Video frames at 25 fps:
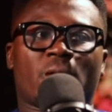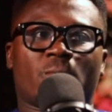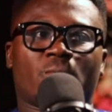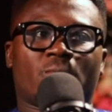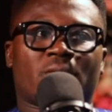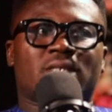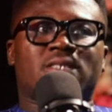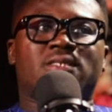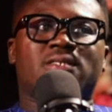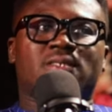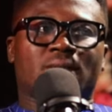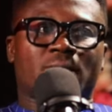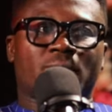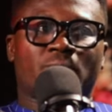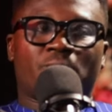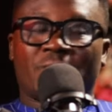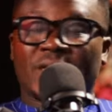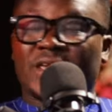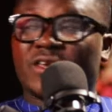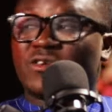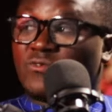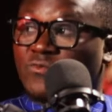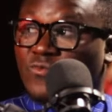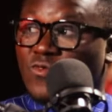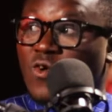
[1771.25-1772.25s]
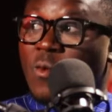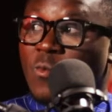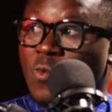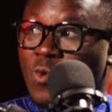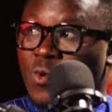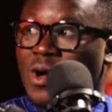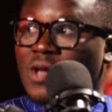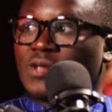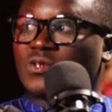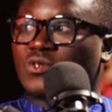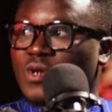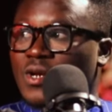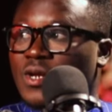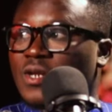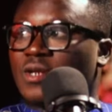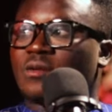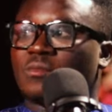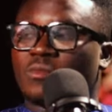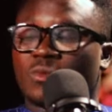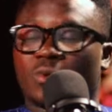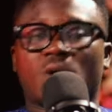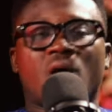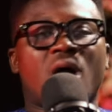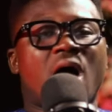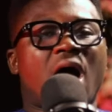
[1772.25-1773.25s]
But
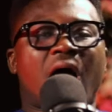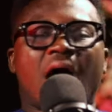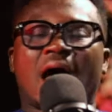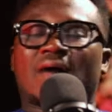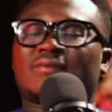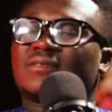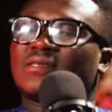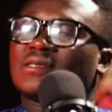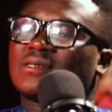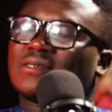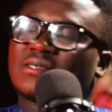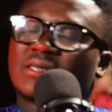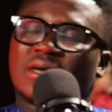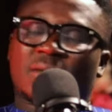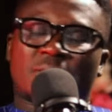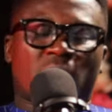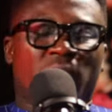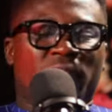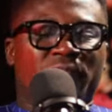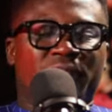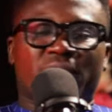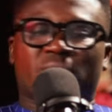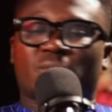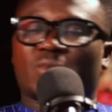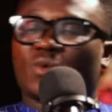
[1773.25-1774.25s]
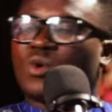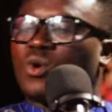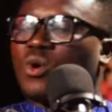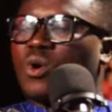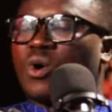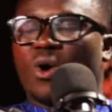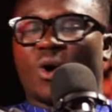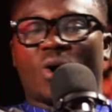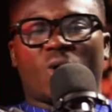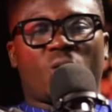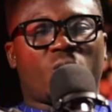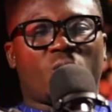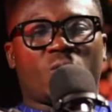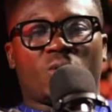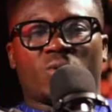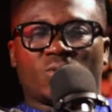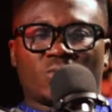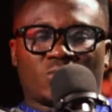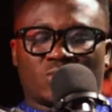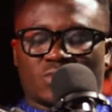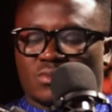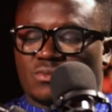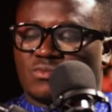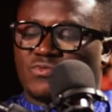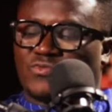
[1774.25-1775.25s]
I've seen some of them
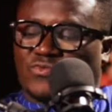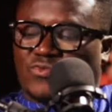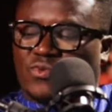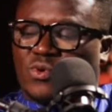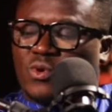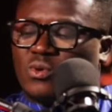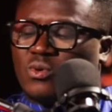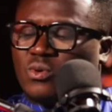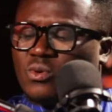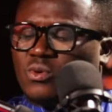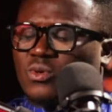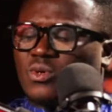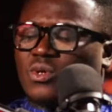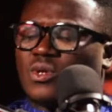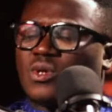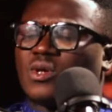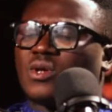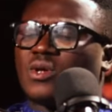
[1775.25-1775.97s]
call for,